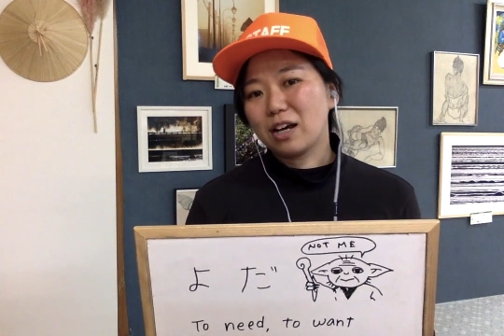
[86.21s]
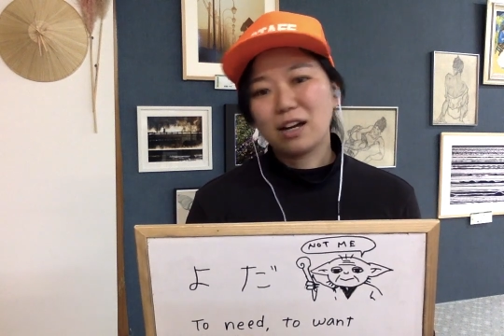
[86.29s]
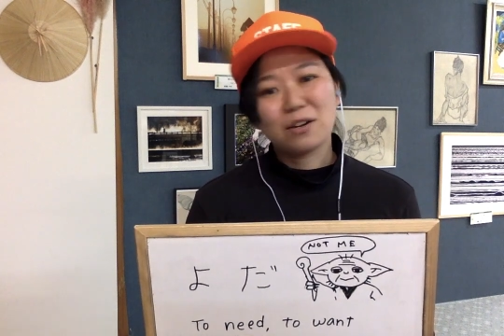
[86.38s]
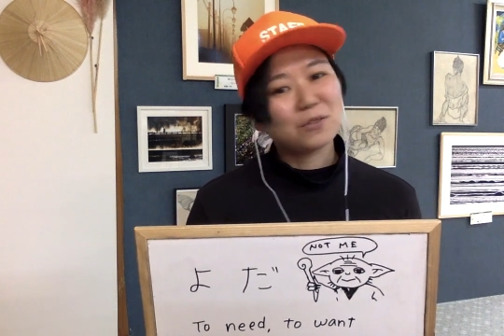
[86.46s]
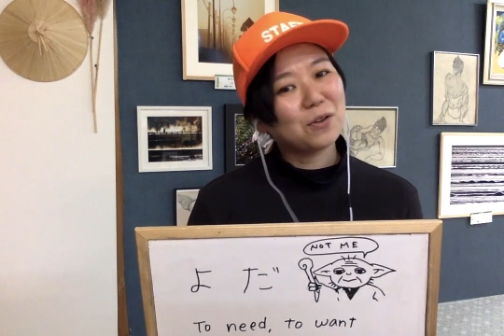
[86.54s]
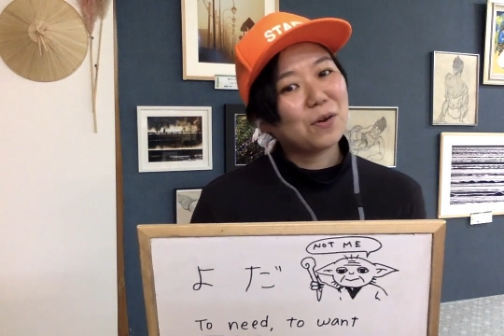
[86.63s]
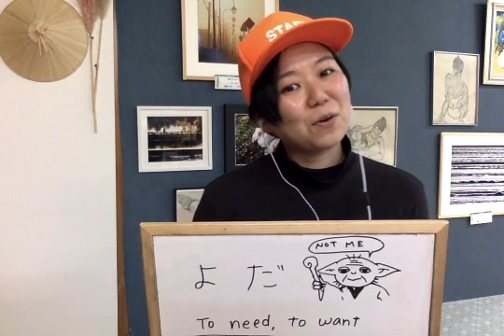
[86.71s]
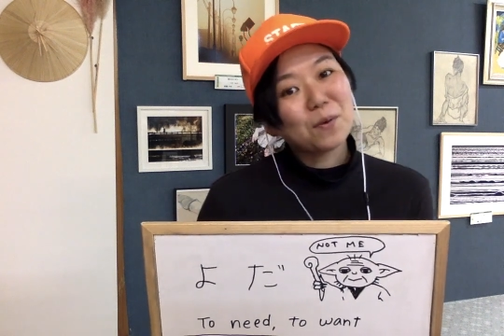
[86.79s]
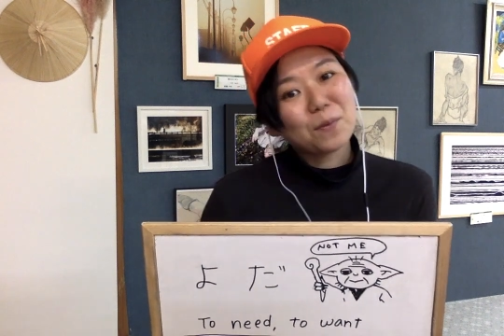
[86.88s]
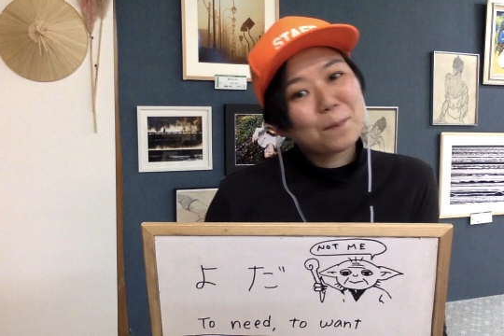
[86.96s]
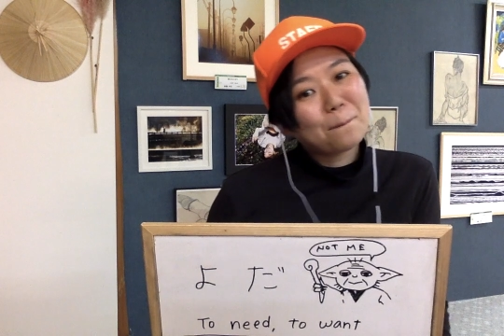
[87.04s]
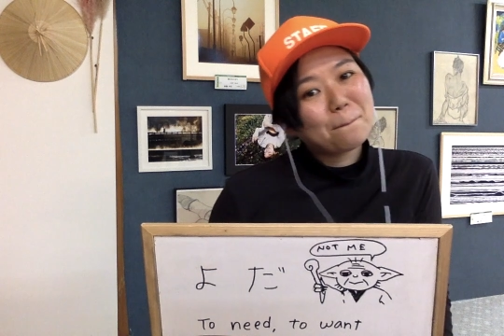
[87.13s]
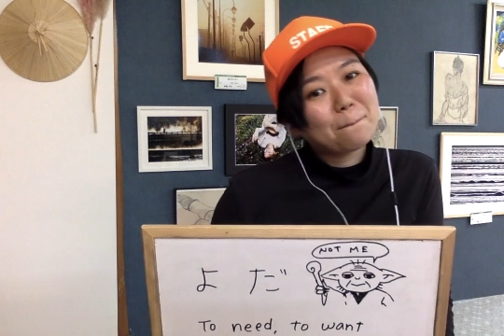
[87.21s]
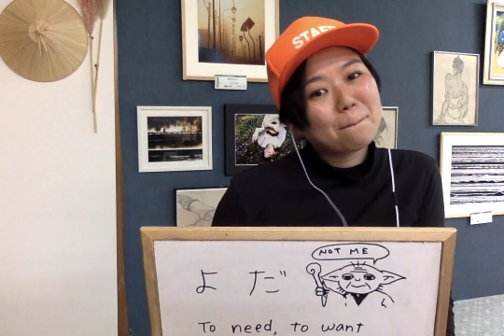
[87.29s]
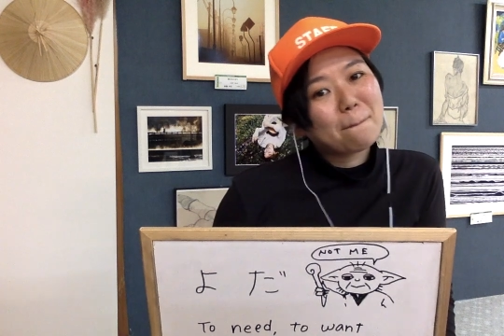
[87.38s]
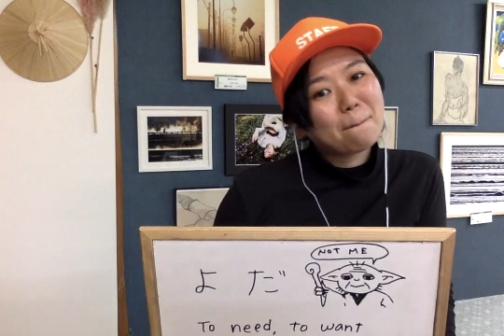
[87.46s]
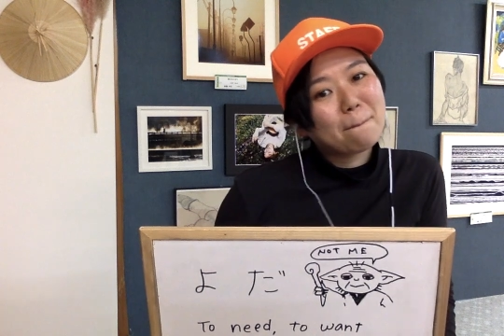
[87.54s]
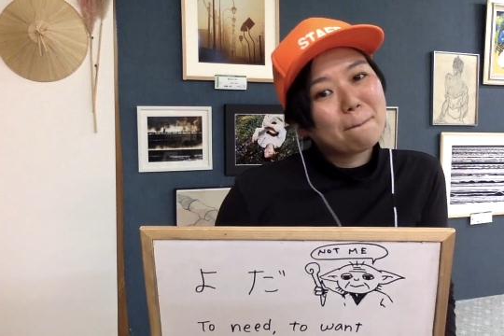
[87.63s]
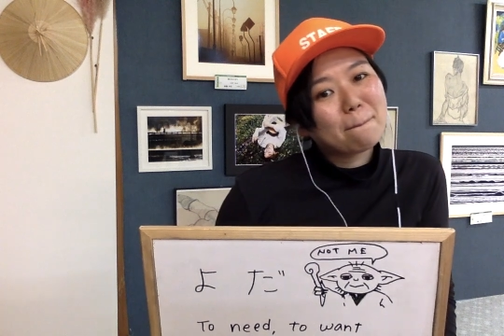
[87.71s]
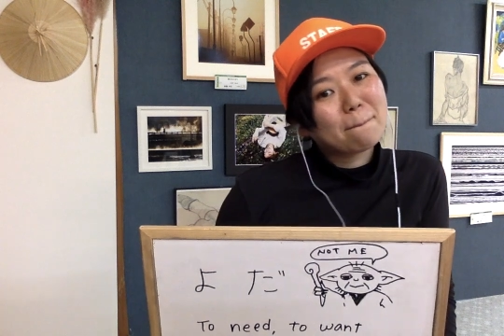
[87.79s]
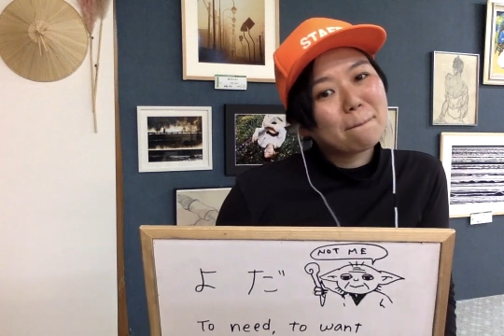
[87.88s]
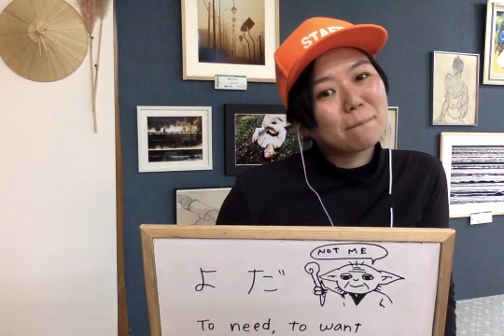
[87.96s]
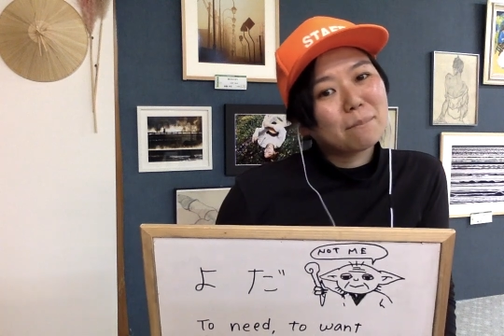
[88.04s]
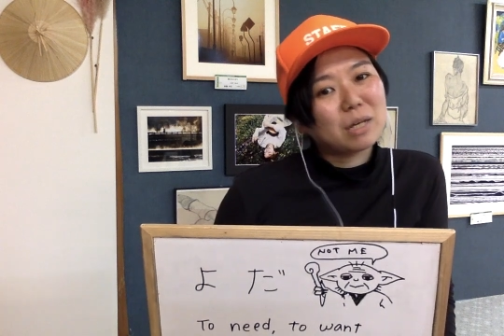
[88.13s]
I don't know
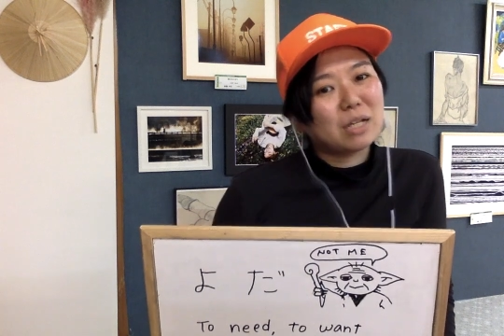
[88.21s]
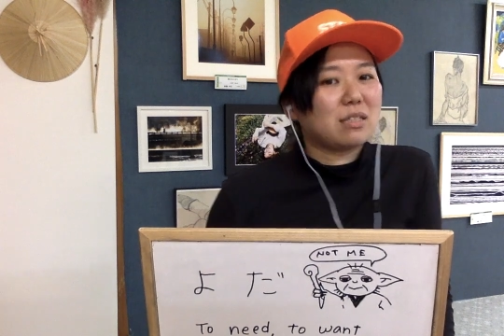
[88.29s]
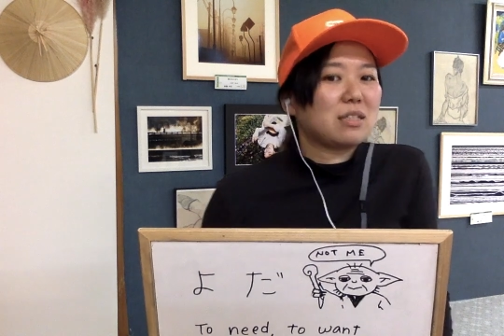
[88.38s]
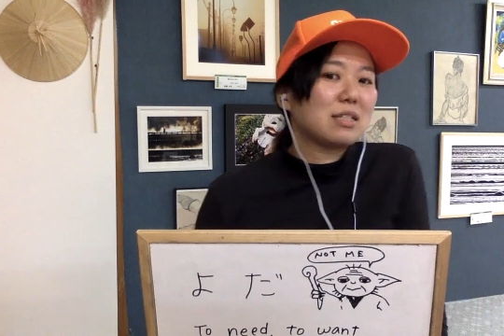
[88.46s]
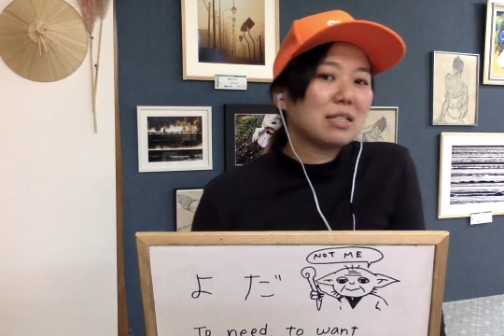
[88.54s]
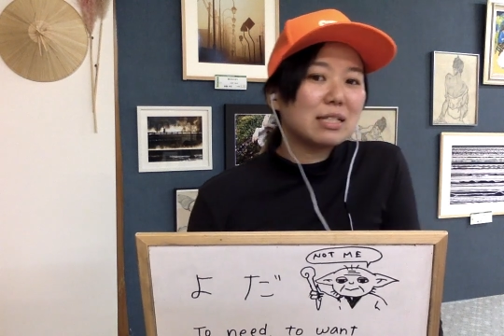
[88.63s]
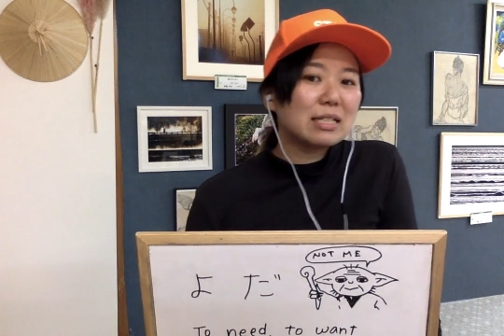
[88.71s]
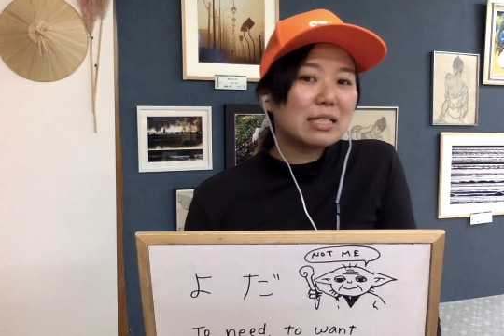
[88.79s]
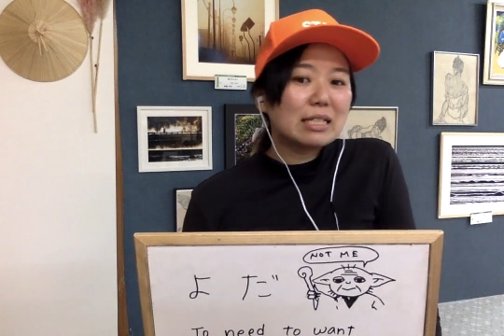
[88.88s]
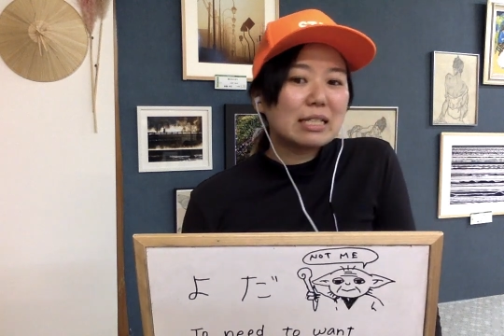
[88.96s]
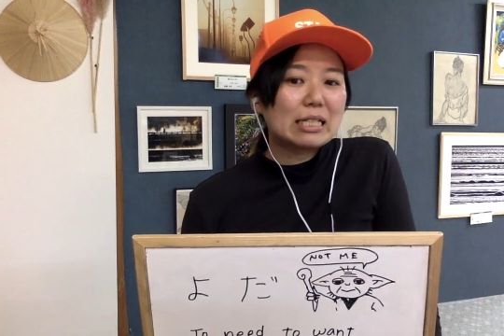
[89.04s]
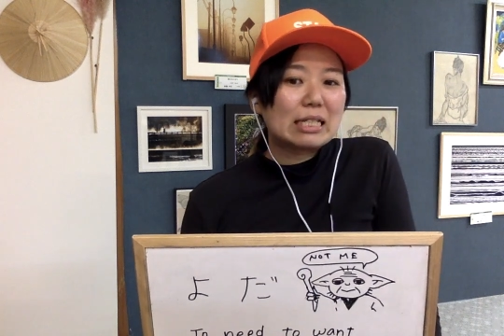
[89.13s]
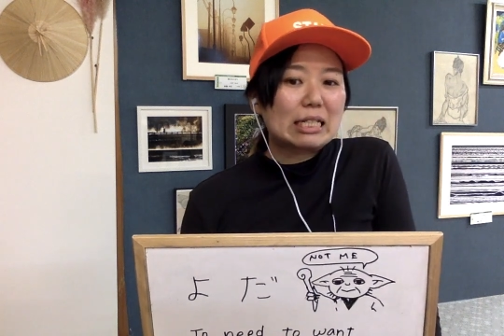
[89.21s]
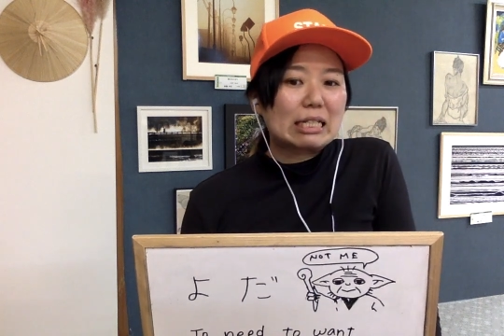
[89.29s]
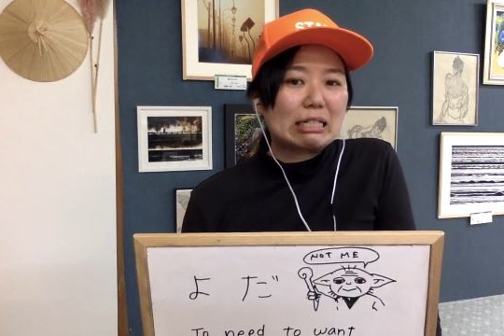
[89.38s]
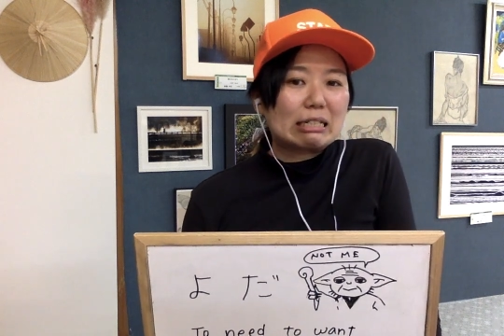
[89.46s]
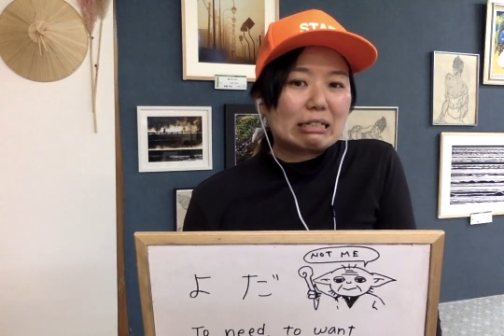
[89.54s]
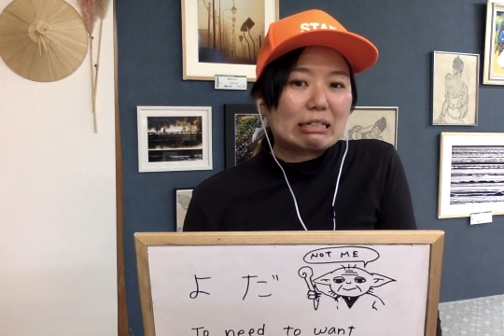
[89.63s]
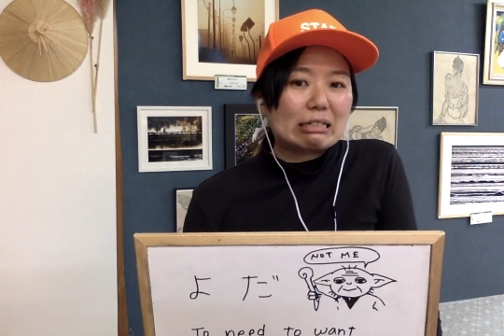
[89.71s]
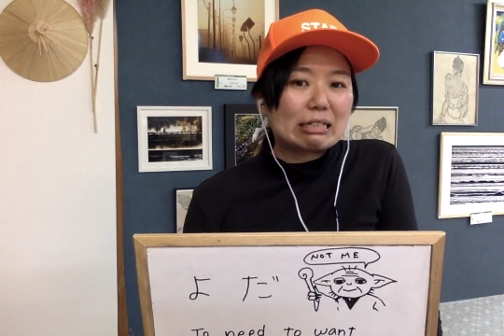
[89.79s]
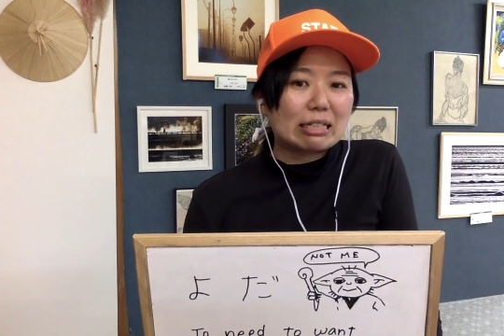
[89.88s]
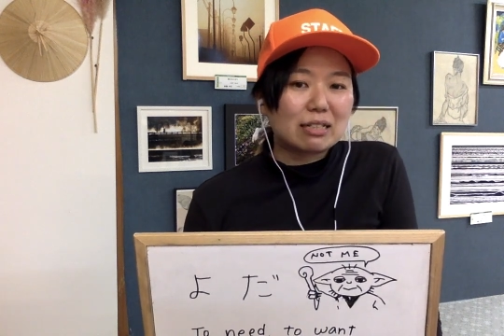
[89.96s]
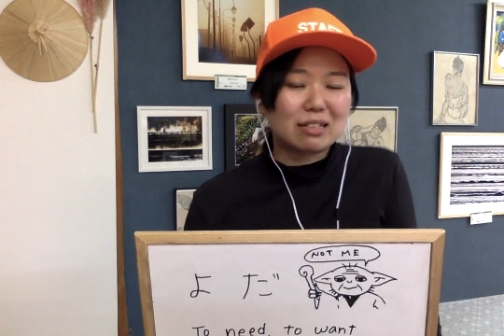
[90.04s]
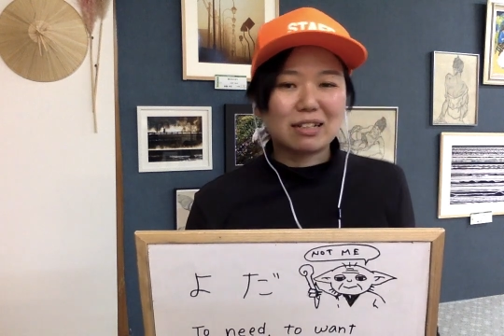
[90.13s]
but
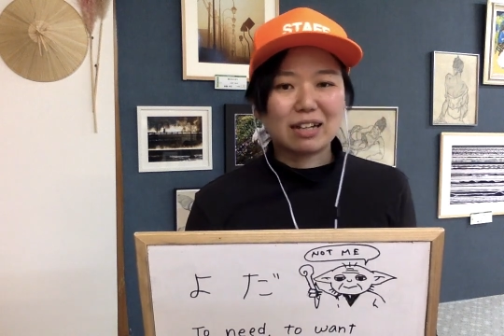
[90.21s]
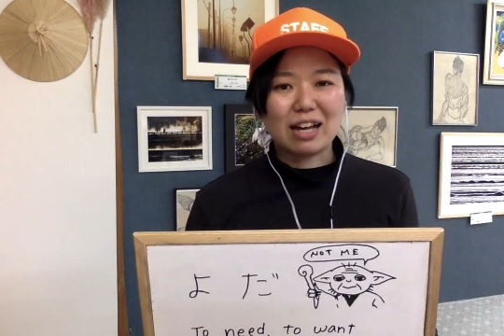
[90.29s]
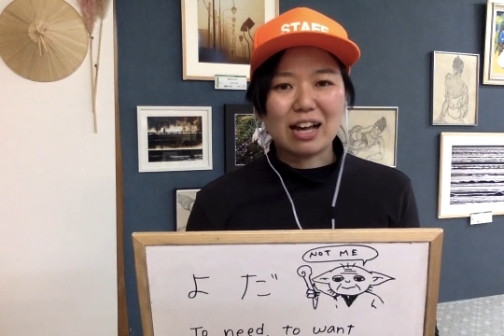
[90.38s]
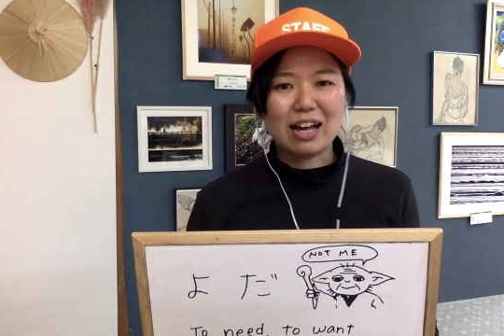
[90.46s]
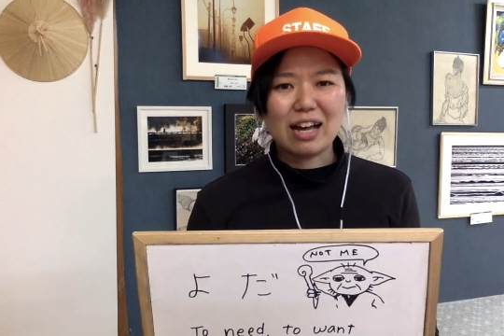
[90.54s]
uh,